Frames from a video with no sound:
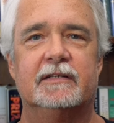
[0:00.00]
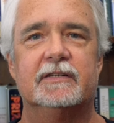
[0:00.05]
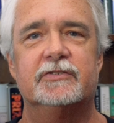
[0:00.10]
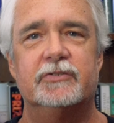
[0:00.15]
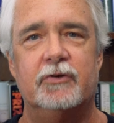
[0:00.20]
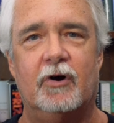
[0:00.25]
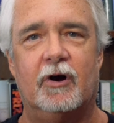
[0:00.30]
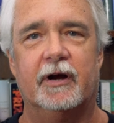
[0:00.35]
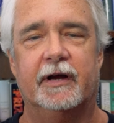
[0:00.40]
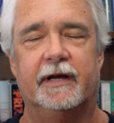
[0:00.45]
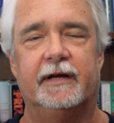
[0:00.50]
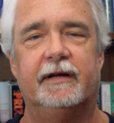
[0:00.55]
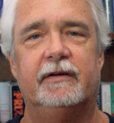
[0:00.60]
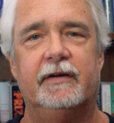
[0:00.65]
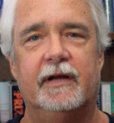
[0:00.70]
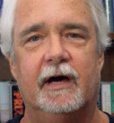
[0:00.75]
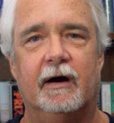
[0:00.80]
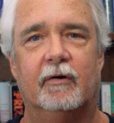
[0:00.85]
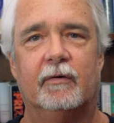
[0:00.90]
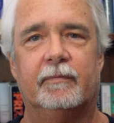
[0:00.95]
Sorry,
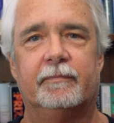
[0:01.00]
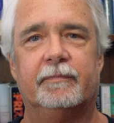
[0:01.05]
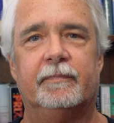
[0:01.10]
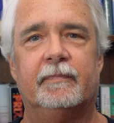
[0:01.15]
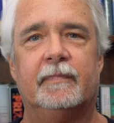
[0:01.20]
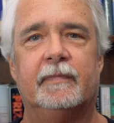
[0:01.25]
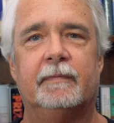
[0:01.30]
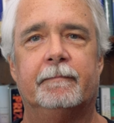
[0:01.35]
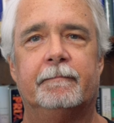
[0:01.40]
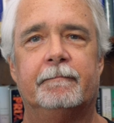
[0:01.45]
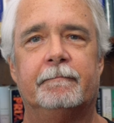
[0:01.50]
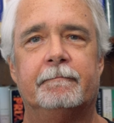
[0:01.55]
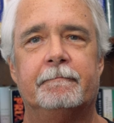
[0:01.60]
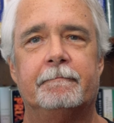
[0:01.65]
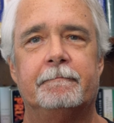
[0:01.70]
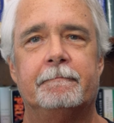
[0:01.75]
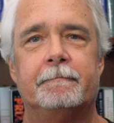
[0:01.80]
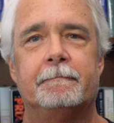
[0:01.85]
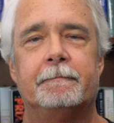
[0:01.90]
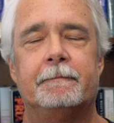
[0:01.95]
no.
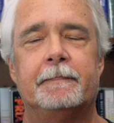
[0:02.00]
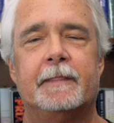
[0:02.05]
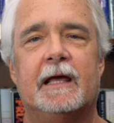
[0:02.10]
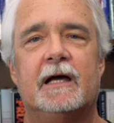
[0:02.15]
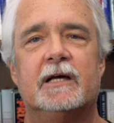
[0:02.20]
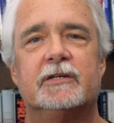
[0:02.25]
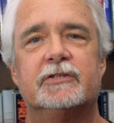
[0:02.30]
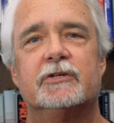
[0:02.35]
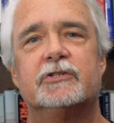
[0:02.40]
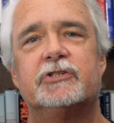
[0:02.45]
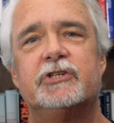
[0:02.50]
So